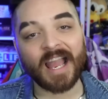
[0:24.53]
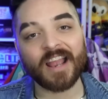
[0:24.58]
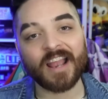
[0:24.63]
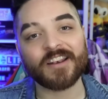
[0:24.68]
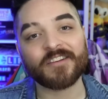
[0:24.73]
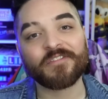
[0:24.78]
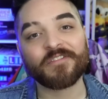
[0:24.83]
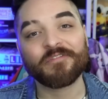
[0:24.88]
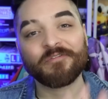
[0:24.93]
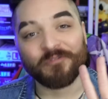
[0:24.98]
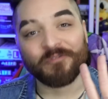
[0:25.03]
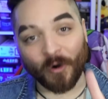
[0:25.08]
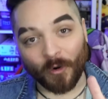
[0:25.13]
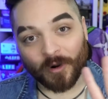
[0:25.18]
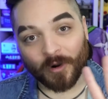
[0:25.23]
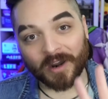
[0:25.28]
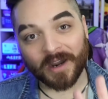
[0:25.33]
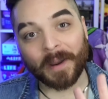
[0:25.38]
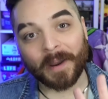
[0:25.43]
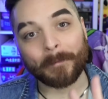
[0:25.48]
and
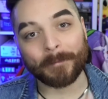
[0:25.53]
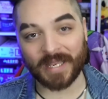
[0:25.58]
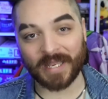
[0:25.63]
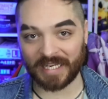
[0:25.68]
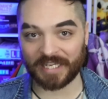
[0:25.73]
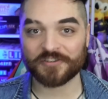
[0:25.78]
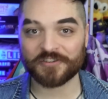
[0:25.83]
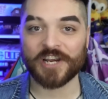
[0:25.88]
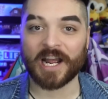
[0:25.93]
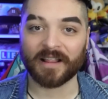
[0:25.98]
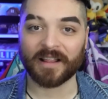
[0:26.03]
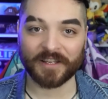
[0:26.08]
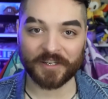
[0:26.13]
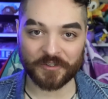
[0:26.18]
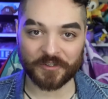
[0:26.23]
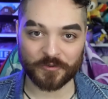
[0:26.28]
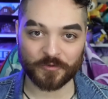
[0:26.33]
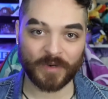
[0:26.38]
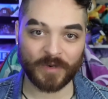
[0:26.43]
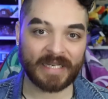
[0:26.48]
4
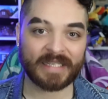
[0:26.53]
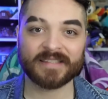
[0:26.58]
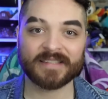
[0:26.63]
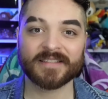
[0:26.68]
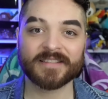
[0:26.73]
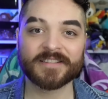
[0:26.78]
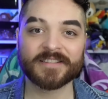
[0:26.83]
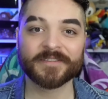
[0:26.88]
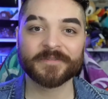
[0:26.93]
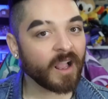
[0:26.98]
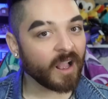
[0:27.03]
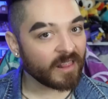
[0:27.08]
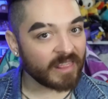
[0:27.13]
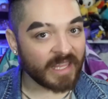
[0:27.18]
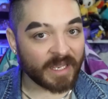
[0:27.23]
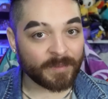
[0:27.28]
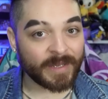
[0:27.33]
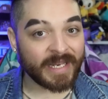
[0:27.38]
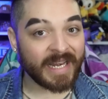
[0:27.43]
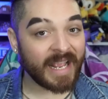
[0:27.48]
mini-challenge wins,
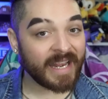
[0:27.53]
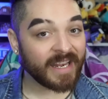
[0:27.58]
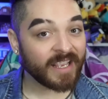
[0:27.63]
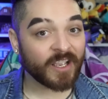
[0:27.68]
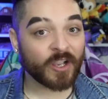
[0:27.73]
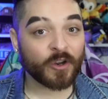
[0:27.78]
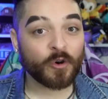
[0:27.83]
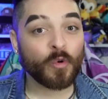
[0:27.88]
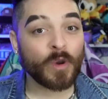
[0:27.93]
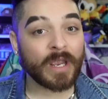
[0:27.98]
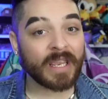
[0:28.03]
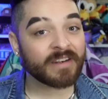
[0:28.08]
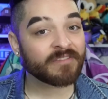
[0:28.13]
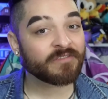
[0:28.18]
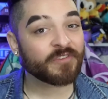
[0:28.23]
eliminating a queen